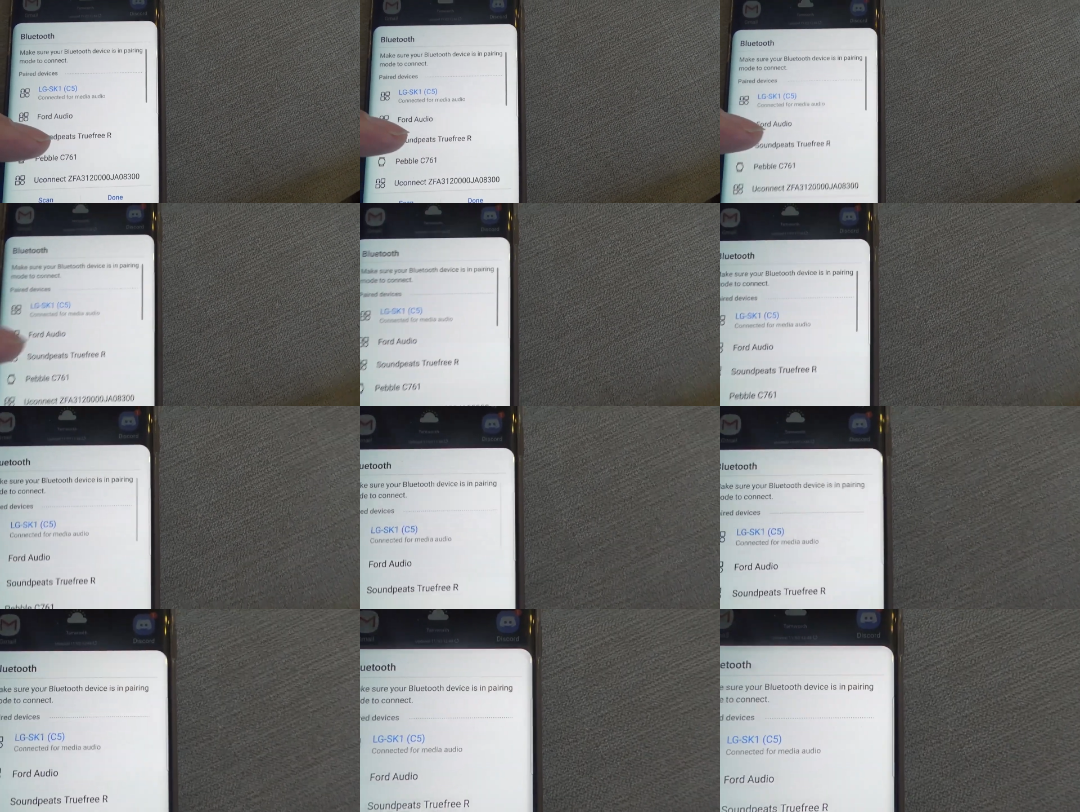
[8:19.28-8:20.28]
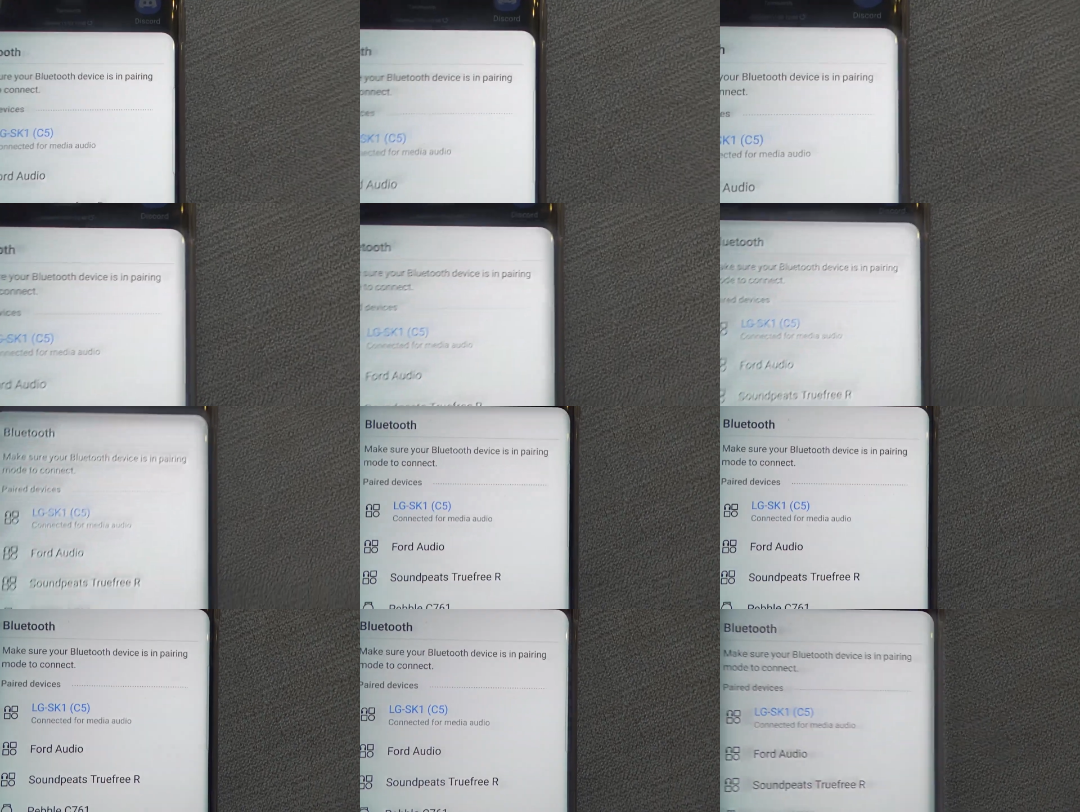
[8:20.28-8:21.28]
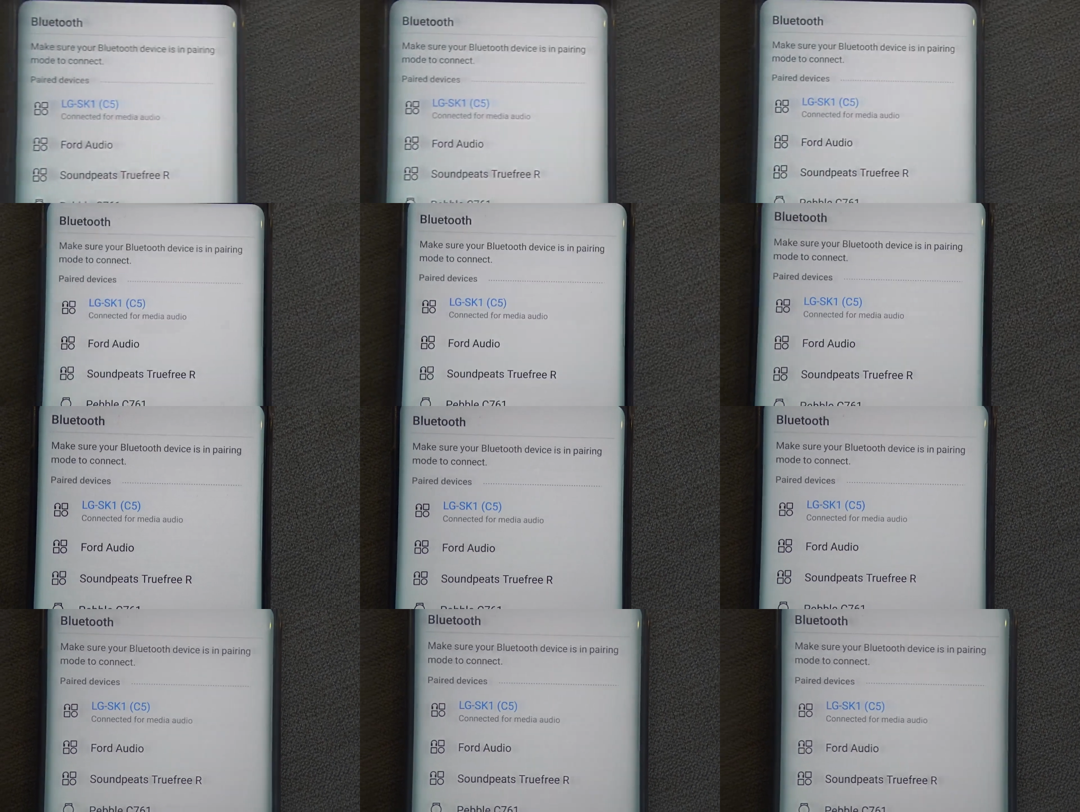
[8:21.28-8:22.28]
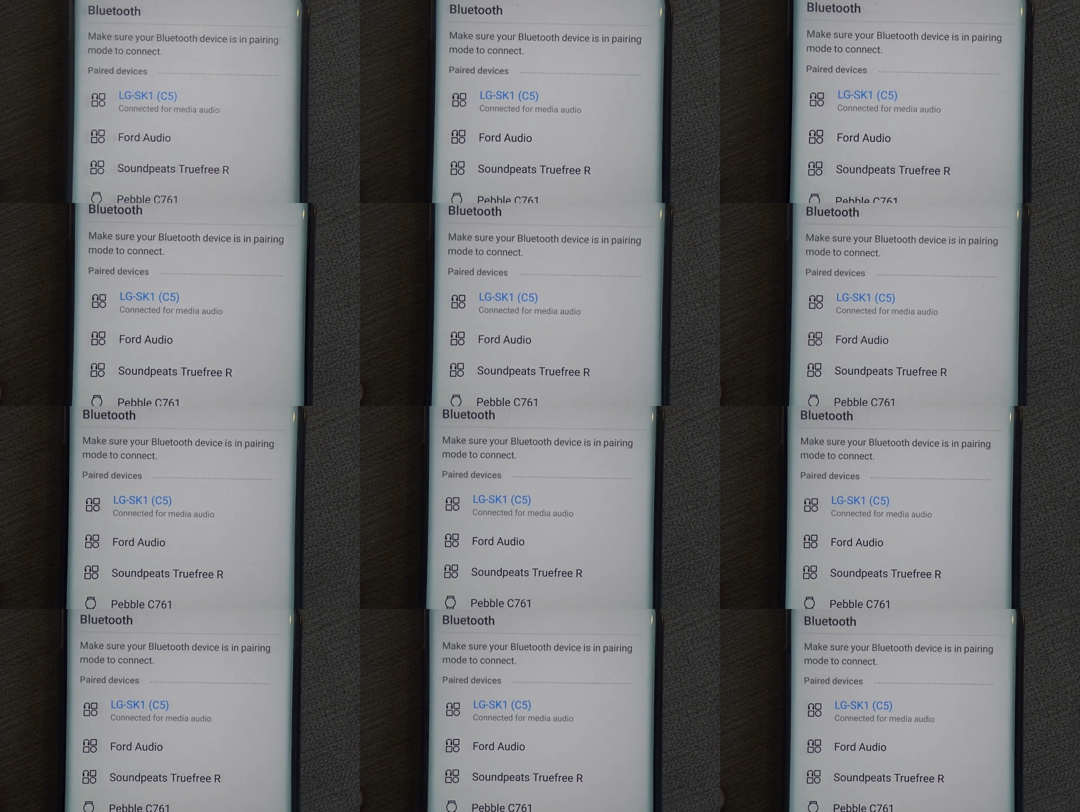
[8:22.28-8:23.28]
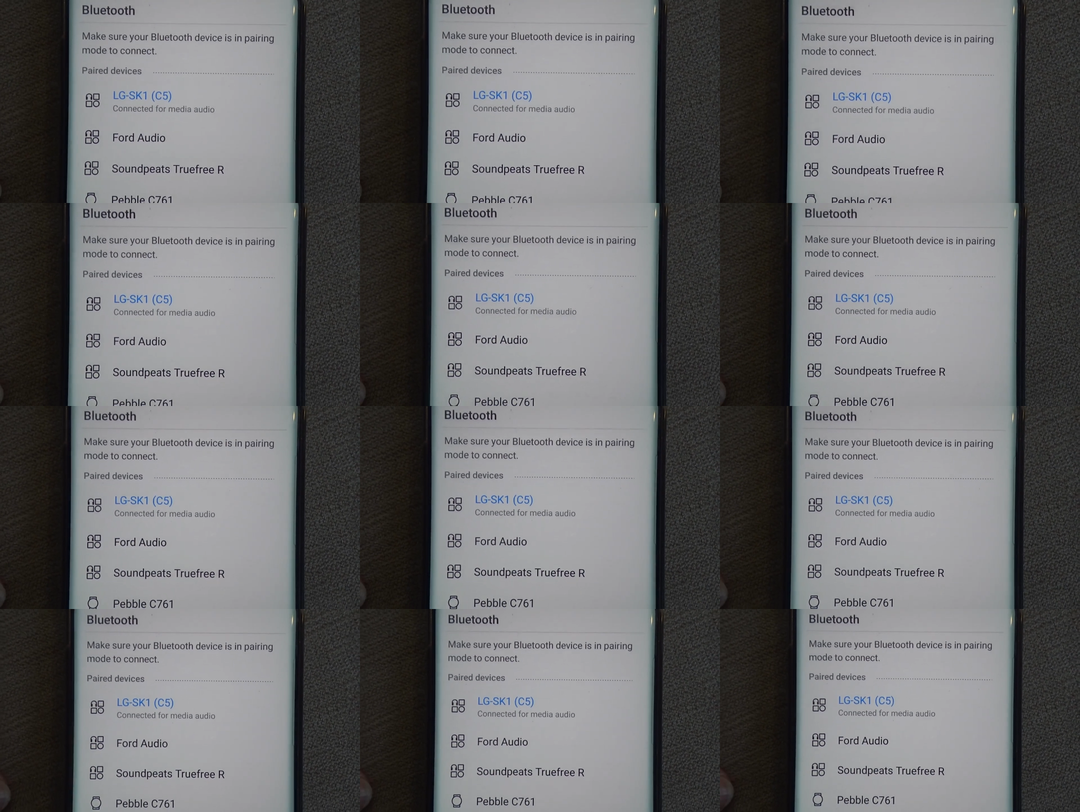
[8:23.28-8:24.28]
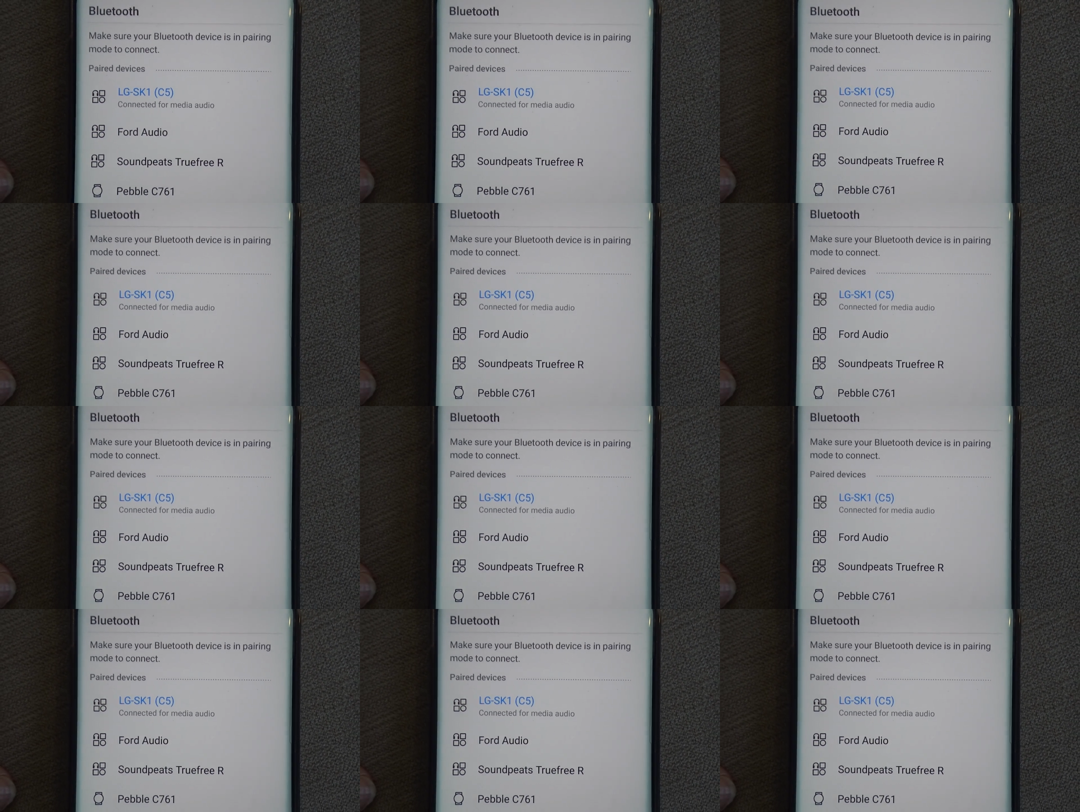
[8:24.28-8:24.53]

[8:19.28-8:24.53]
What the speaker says: Nobody's mouth can be seen.